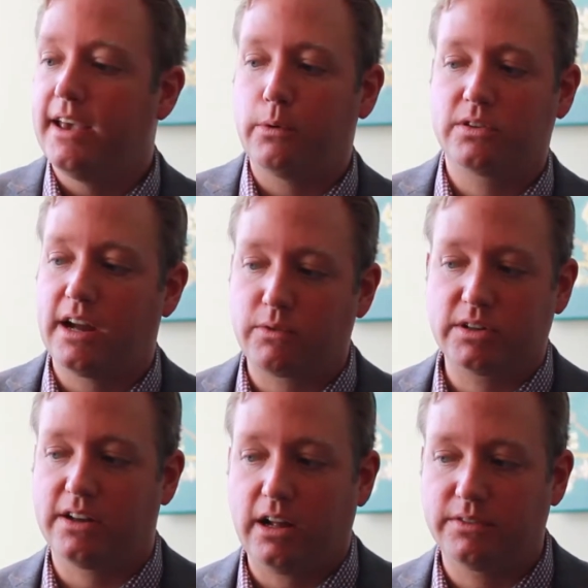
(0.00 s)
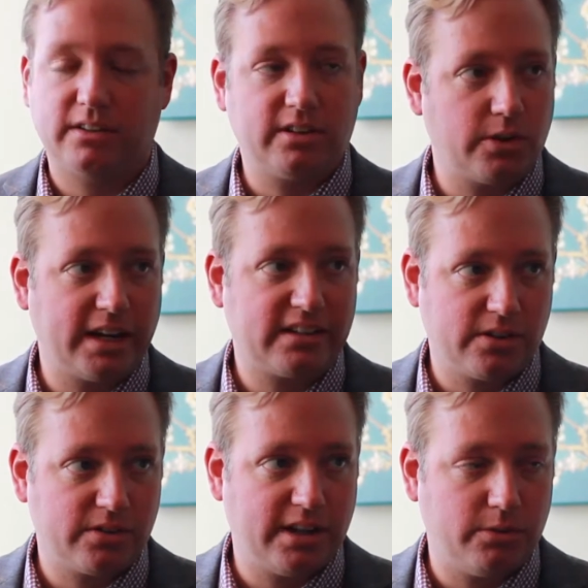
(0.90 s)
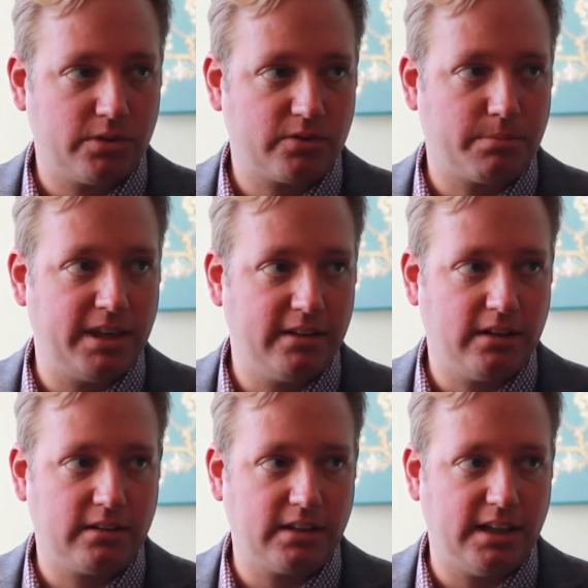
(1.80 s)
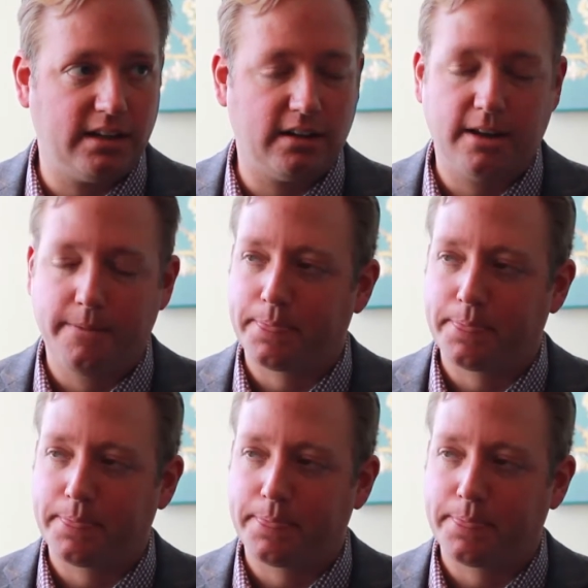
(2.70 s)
It was not resolved until Don't Ask, Don't Tell was repealed in,